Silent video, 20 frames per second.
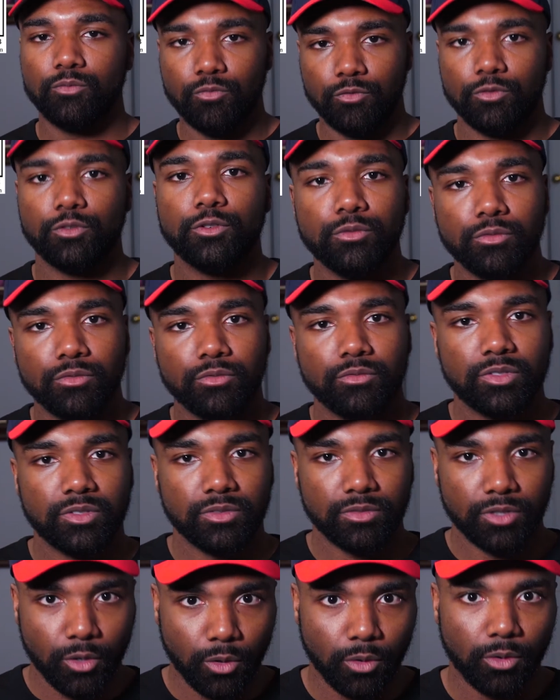root
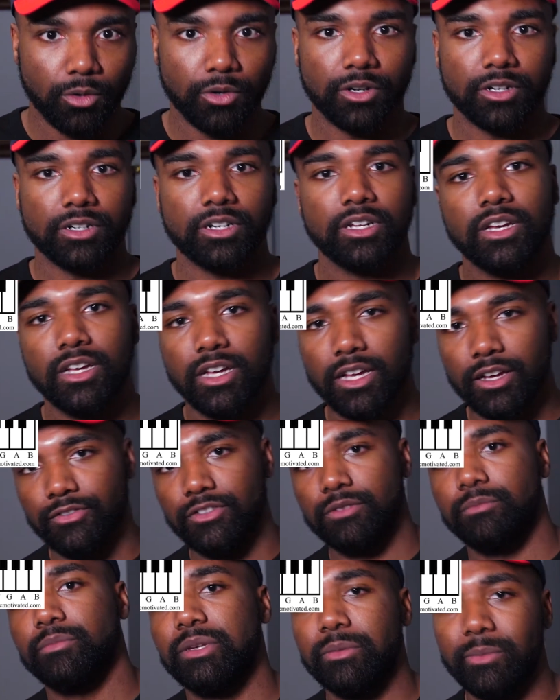chord of
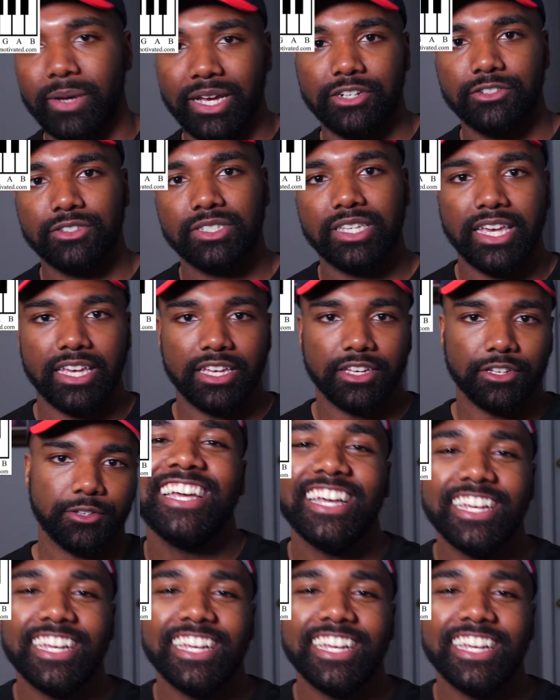the B minor scale.